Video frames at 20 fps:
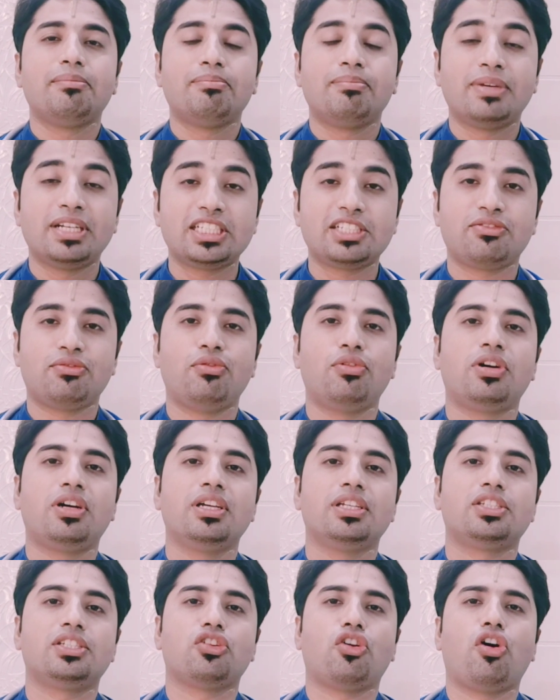must
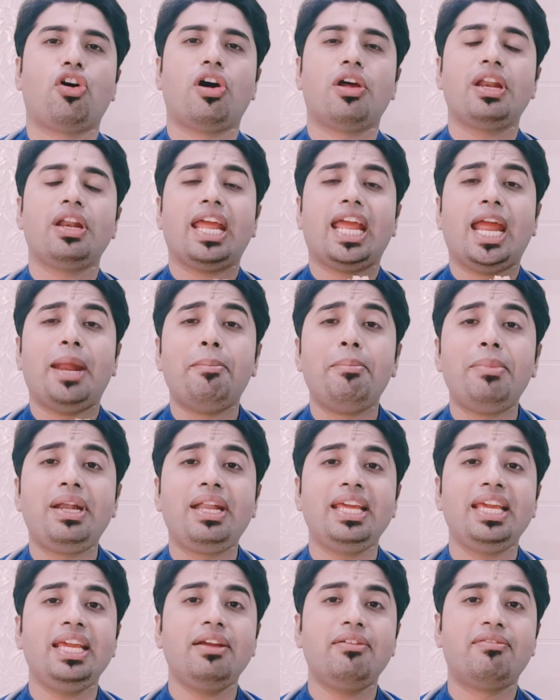focus on
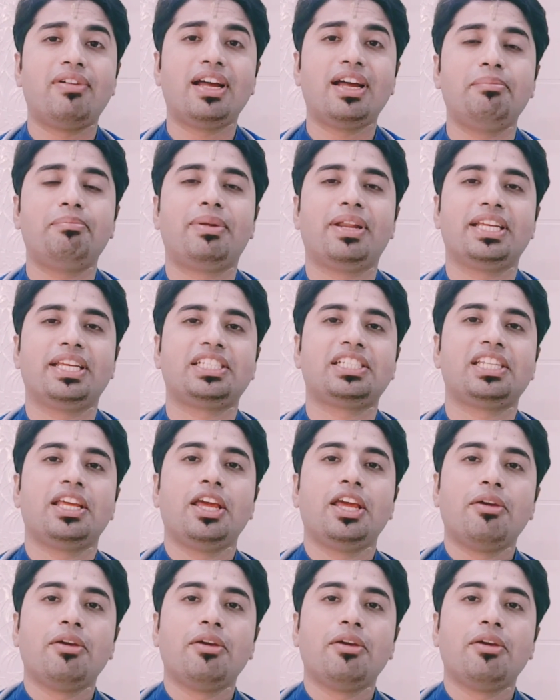emptying one breast